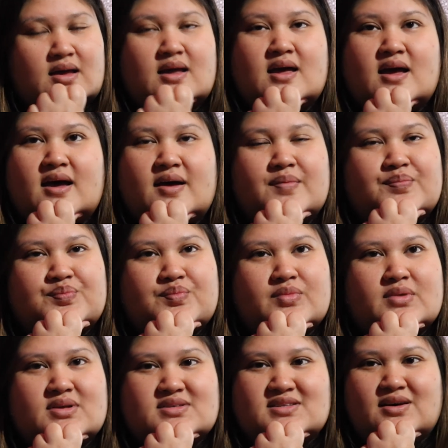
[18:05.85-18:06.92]
Yeah
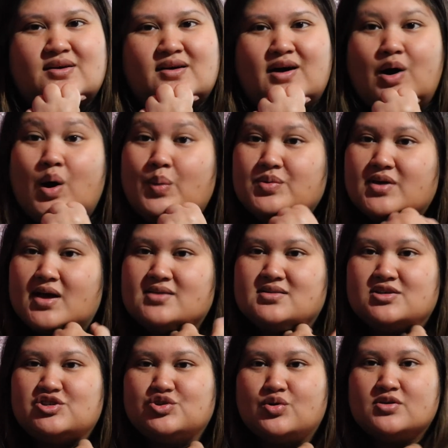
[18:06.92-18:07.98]
so I hope you guys
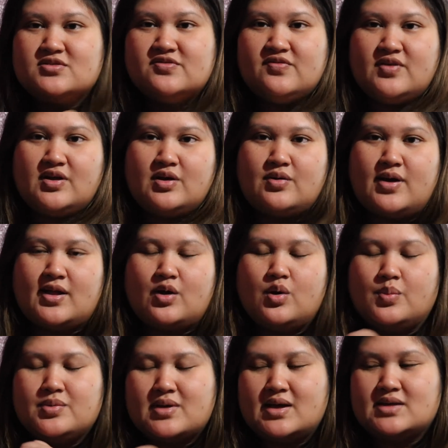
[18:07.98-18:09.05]
enjoy this video and I
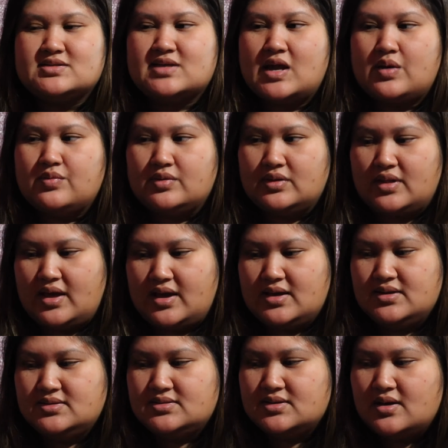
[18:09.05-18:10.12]
hope you guys can
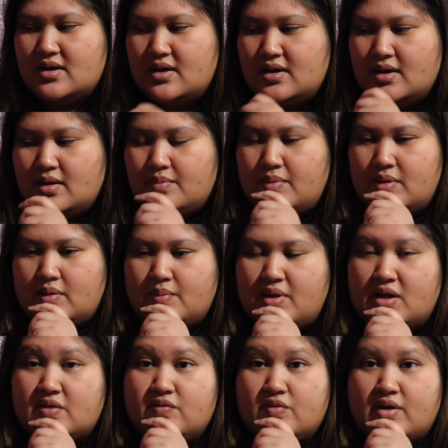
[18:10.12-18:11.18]
relate. But um,
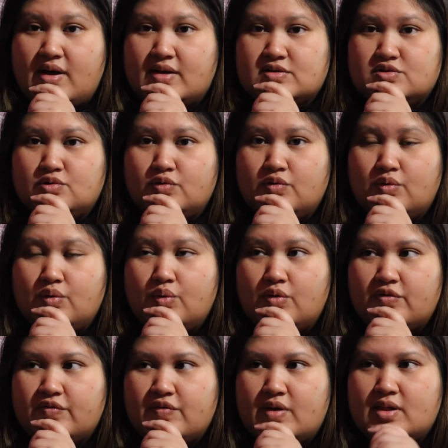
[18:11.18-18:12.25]
any of you guys who, who
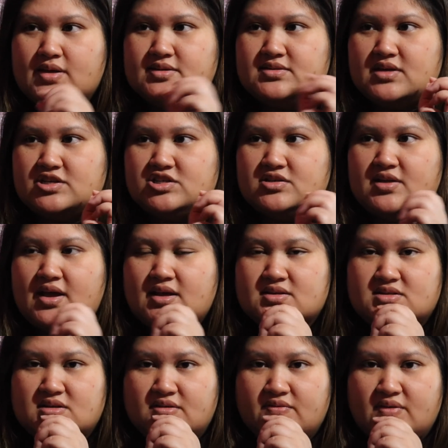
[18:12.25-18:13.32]
are feeling such
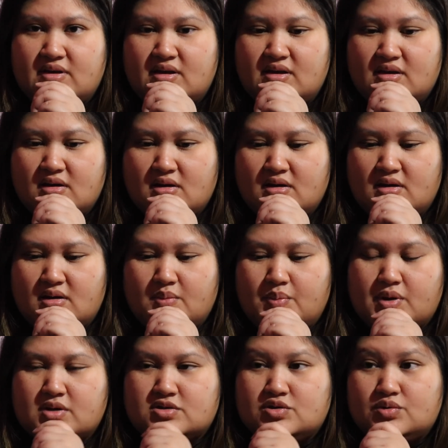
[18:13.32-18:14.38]
negativity
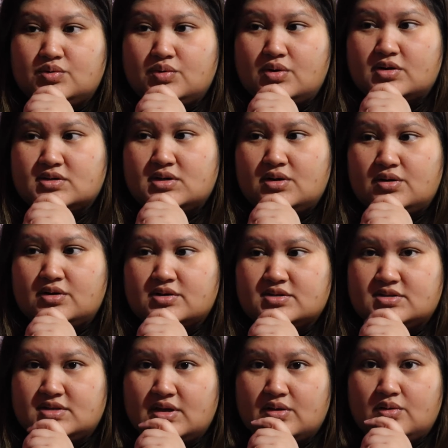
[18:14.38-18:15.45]
because you are, are a
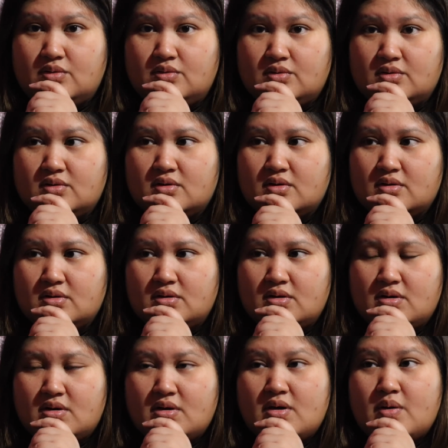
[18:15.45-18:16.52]
single
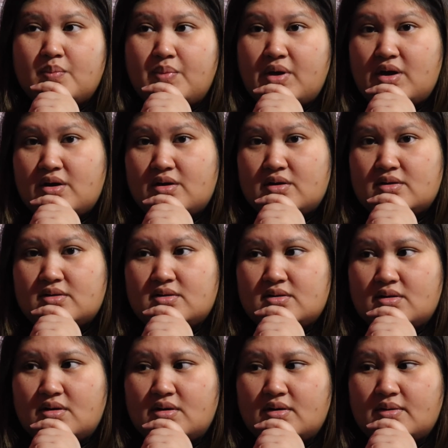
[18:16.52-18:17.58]
parent,
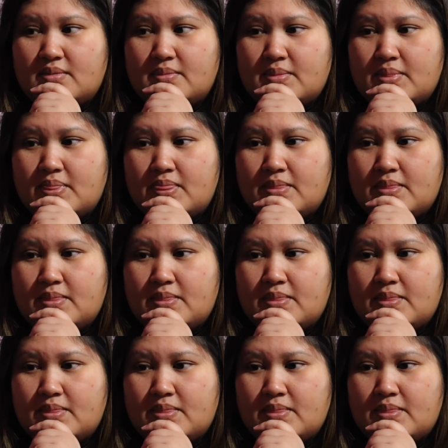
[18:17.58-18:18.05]
um,